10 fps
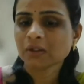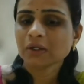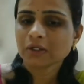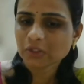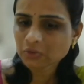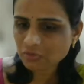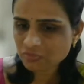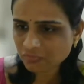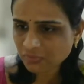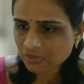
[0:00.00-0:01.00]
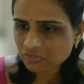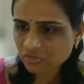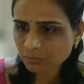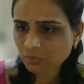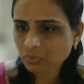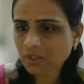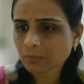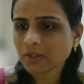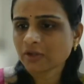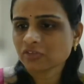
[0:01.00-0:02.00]
detoxification
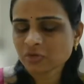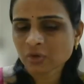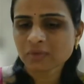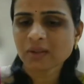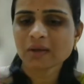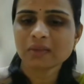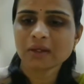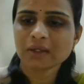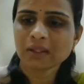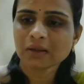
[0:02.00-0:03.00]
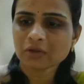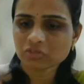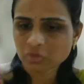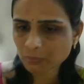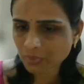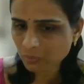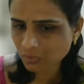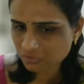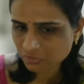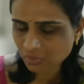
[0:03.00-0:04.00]
program. Ensure that they take a stomach
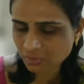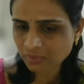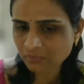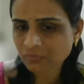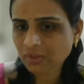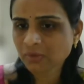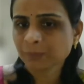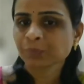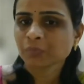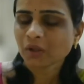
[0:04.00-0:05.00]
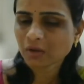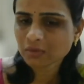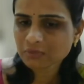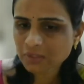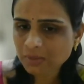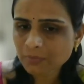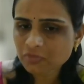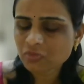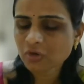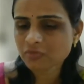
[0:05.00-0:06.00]
wash on every 3
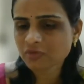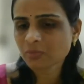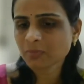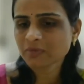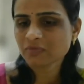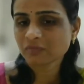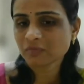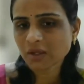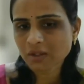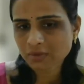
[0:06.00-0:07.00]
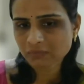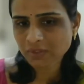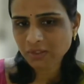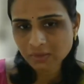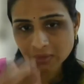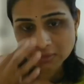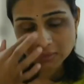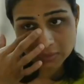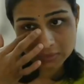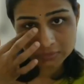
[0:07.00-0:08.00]
months or 6 months. If they are a very
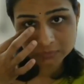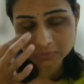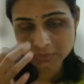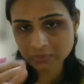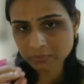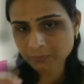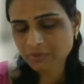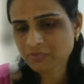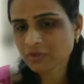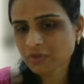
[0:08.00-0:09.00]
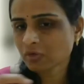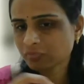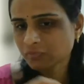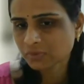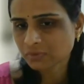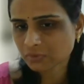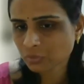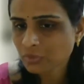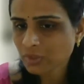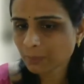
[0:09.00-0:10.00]
person of
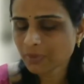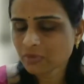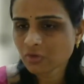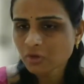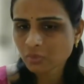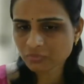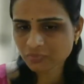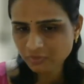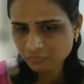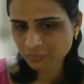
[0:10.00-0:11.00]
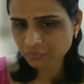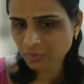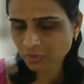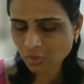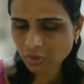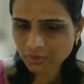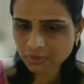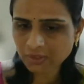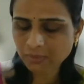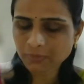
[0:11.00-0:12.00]
who depends on outside food for a
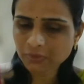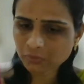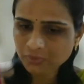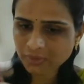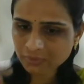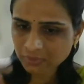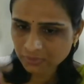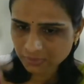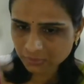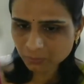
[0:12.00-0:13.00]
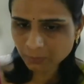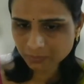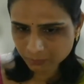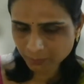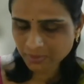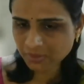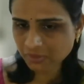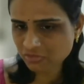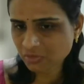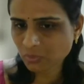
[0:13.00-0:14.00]
longer timing, you can give
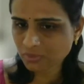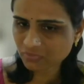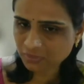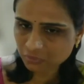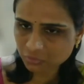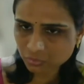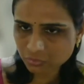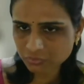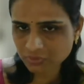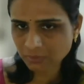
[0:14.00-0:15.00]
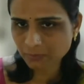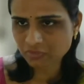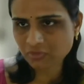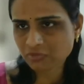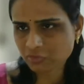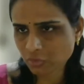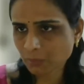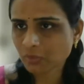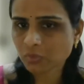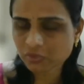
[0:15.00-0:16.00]
purgation once in 2 to 3 months, a
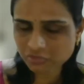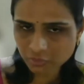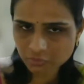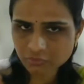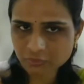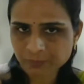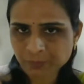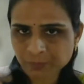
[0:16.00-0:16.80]
stomach wash also.